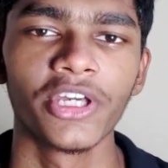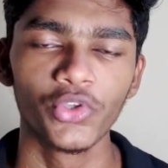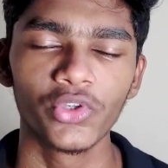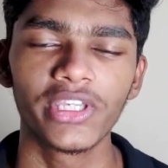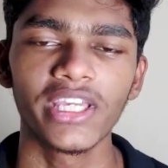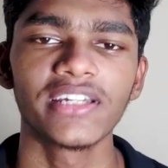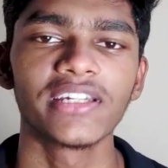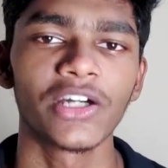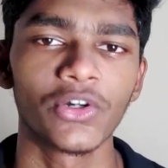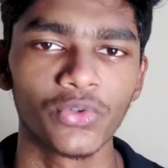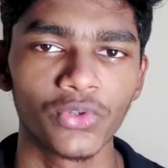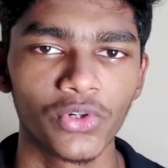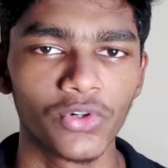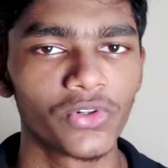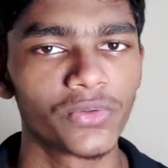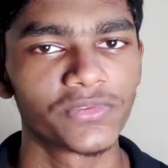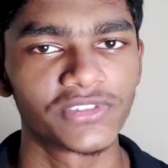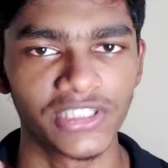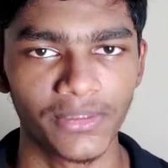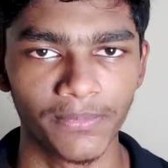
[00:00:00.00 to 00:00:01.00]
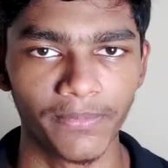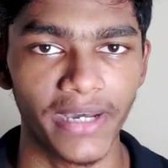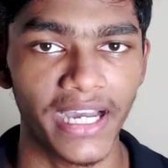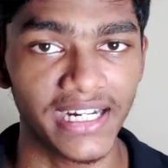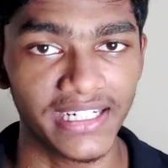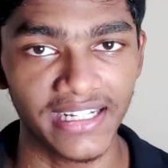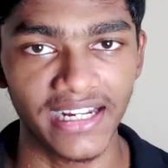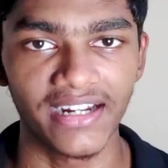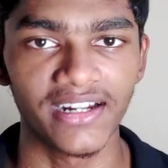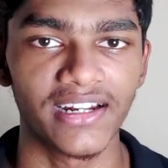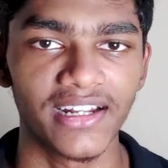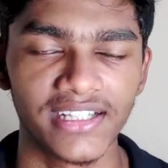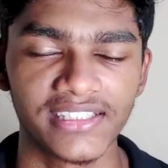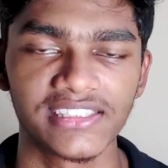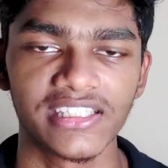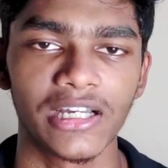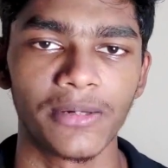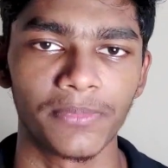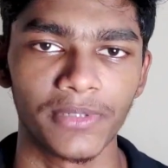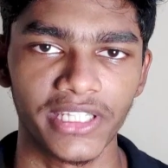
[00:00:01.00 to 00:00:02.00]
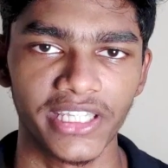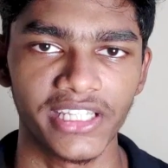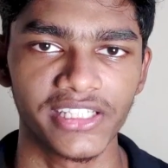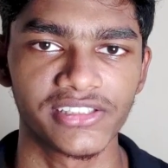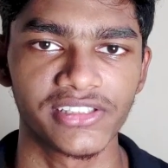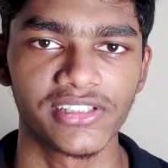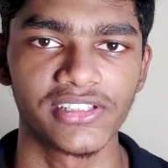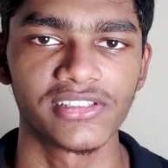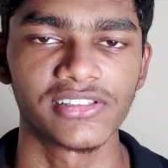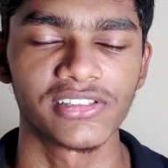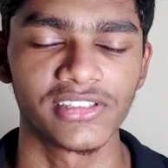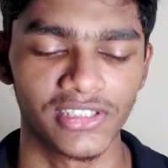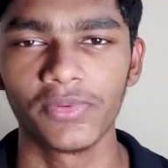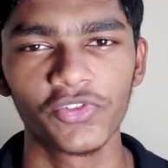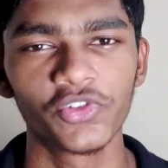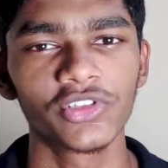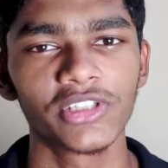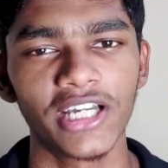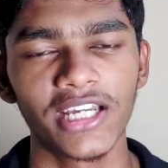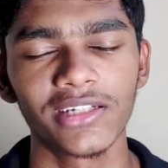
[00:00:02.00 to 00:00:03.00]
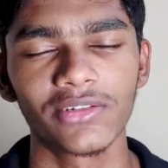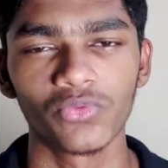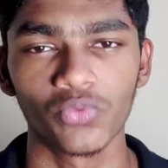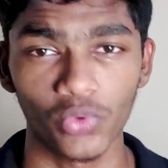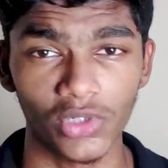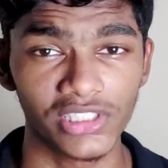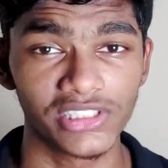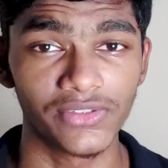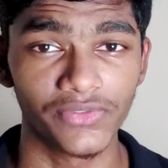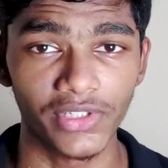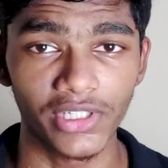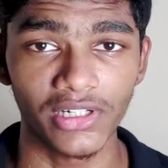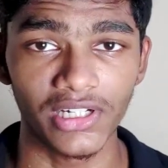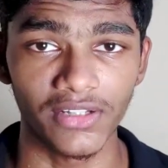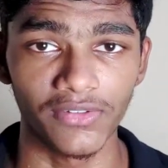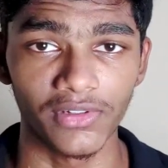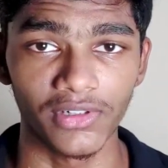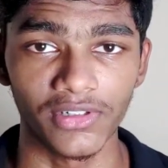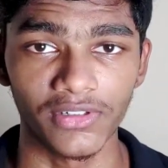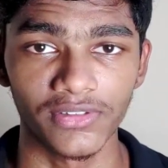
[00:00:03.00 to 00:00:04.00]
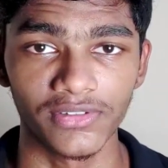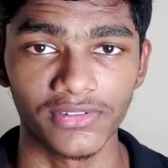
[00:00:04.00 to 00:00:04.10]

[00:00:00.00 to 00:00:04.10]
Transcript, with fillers: you can download some battery analyzing applications. But before that, what is a wear level?